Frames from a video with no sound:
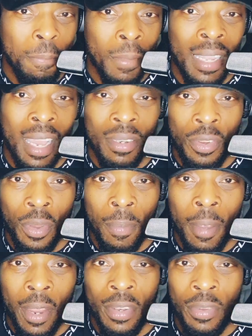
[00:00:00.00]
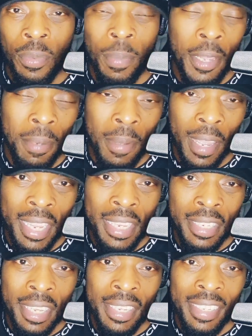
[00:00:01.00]
And how do you repair it? You repair it by
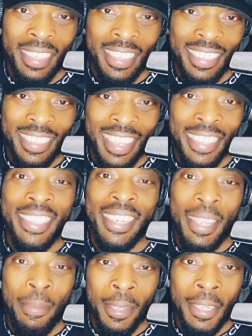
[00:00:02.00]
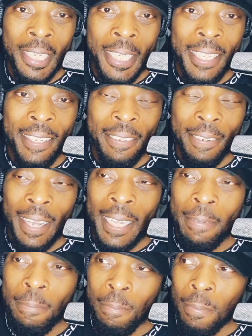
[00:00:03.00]
eating and sleeping, right?